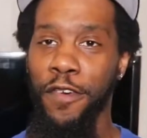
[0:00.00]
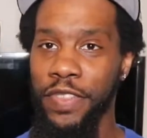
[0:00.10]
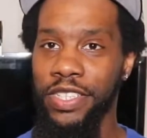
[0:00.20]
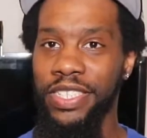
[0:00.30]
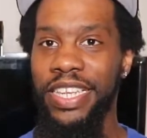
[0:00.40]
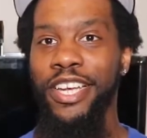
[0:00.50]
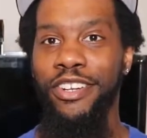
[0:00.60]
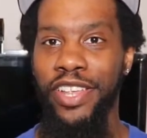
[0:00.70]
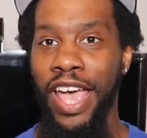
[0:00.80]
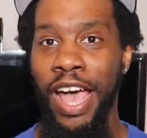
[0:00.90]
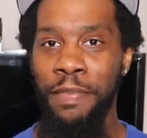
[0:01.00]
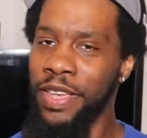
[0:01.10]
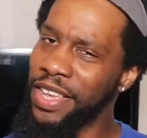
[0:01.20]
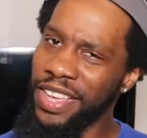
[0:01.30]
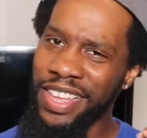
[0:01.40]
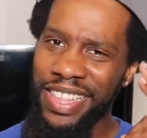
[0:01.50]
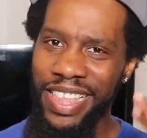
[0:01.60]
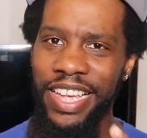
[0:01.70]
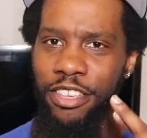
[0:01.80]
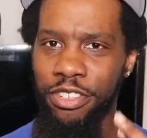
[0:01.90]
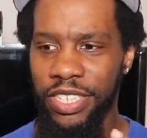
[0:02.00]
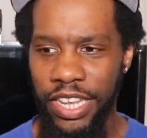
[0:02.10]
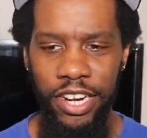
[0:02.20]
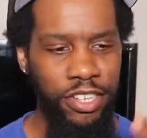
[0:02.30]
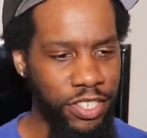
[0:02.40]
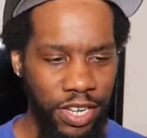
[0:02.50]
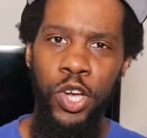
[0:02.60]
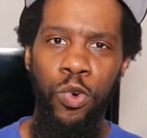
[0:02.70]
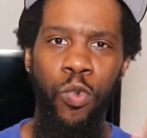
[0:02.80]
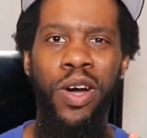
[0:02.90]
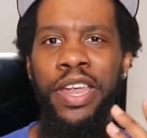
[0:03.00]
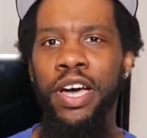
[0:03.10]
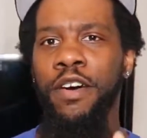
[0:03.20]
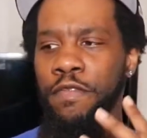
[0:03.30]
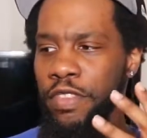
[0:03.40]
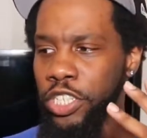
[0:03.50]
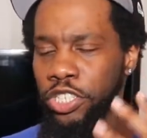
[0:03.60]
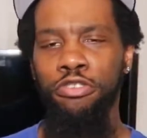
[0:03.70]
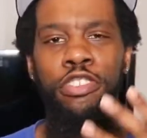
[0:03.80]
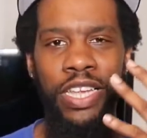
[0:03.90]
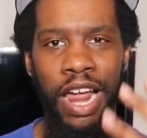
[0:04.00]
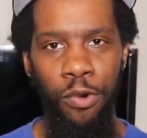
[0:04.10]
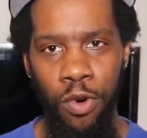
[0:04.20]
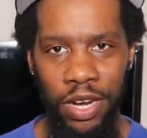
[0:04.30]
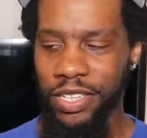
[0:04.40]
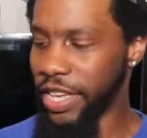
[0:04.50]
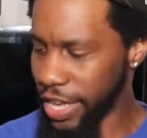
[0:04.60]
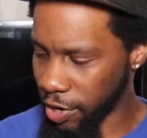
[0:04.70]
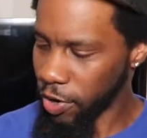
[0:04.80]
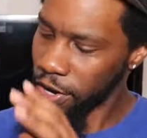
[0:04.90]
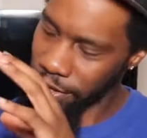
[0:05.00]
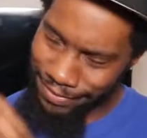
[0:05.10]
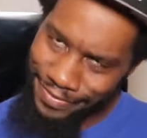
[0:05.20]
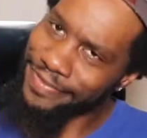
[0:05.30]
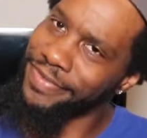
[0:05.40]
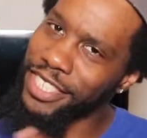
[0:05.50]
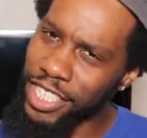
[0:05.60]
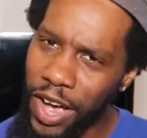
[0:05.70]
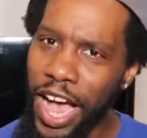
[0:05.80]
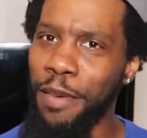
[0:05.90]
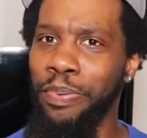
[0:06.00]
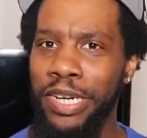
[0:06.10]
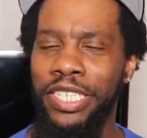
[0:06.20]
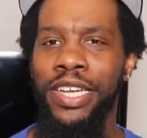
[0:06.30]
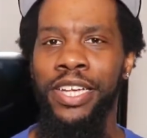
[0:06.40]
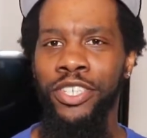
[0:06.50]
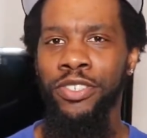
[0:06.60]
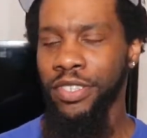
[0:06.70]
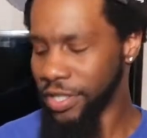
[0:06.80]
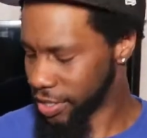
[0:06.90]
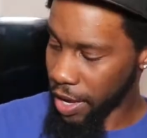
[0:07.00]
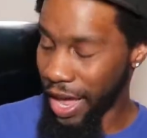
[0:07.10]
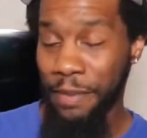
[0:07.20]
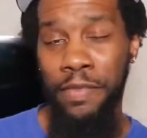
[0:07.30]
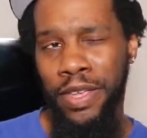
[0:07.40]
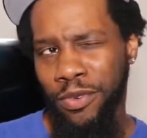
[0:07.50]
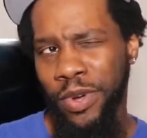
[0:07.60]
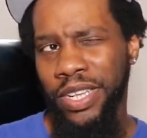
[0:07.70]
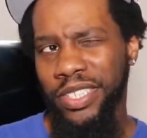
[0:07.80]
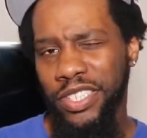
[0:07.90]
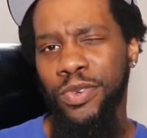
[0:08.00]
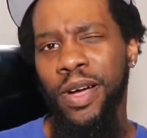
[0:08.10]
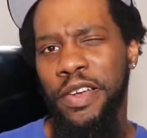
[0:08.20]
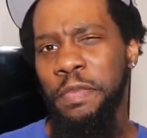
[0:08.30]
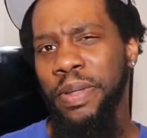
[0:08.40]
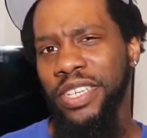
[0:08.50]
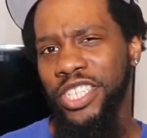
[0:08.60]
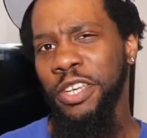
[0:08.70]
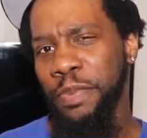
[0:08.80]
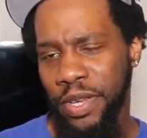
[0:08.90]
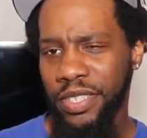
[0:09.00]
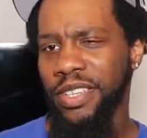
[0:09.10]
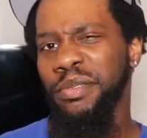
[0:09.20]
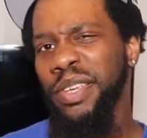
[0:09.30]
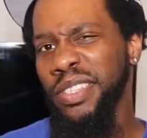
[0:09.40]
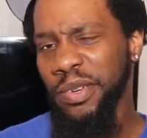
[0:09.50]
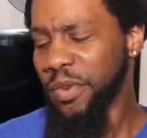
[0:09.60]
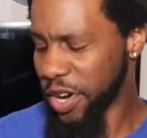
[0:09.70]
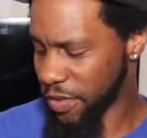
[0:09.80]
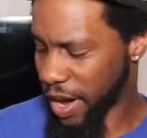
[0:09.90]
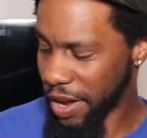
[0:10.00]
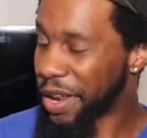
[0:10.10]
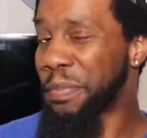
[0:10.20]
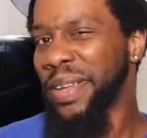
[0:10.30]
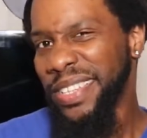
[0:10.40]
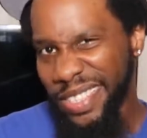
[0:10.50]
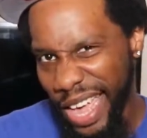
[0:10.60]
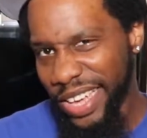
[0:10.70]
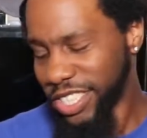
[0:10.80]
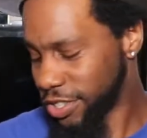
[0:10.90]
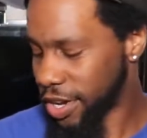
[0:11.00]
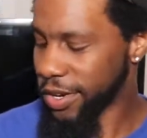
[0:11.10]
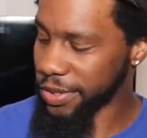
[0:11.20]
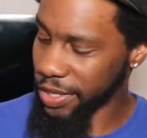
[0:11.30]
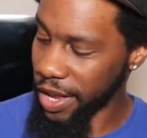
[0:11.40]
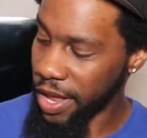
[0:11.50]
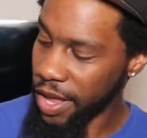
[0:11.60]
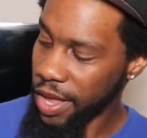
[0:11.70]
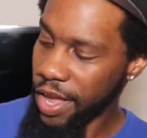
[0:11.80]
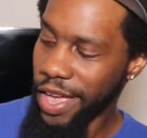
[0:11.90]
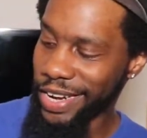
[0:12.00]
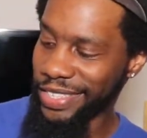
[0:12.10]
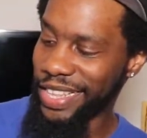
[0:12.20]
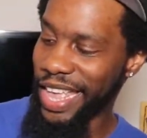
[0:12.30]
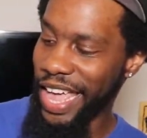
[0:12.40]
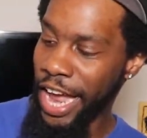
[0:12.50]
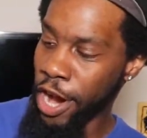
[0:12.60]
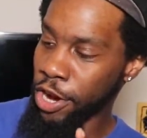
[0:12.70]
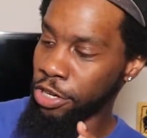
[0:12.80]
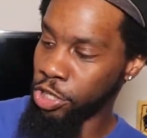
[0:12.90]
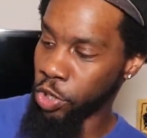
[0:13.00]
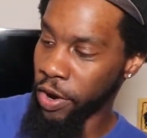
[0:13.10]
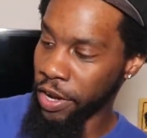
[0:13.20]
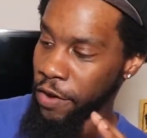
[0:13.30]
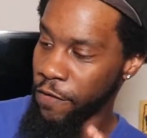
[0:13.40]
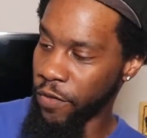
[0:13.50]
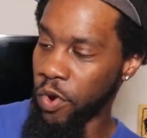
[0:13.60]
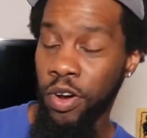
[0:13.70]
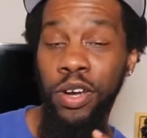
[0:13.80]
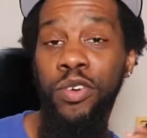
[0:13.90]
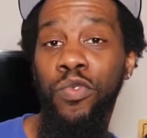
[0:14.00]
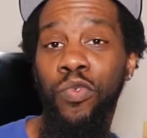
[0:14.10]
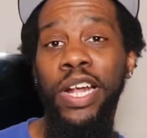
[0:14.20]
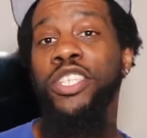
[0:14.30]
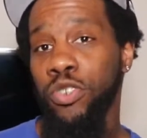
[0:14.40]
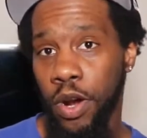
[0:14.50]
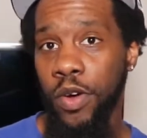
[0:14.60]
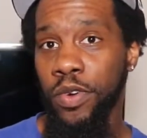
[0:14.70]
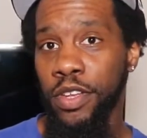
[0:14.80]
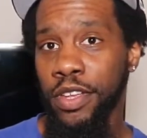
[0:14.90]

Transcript: it off the Sneakers app. Thank you, Sneakers. One of the shoes that I wanted to hit on, so I appreciate you. I, what is it, two hundred plus shipping? So yeah, somewhere around there, plus tax, you know what I'm saying. It is the Air Jordan four Retro.